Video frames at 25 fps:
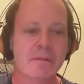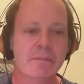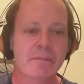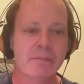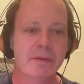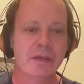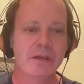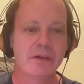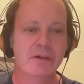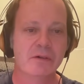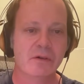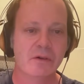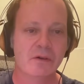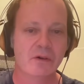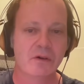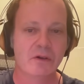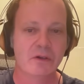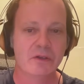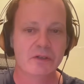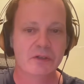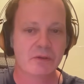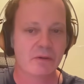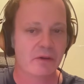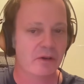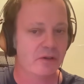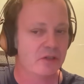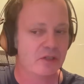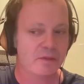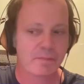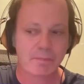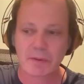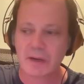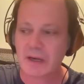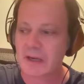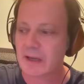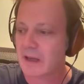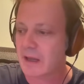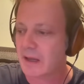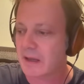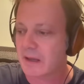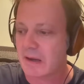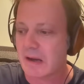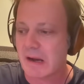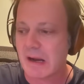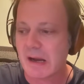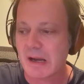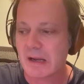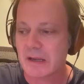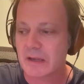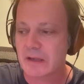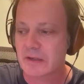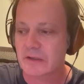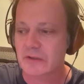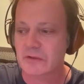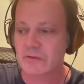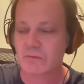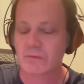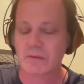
because Spring AI is